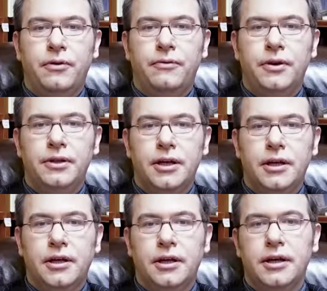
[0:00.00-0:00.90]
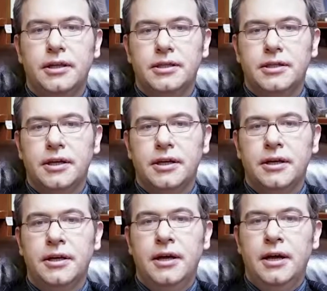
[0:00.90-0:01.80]
funding its
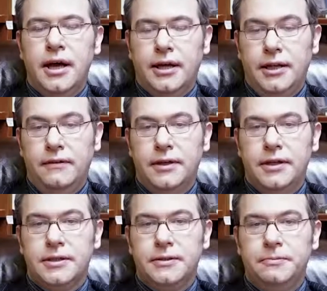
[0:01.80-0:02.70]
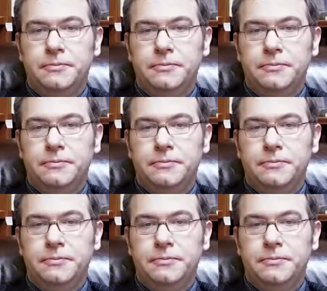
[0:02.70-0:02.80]
activities.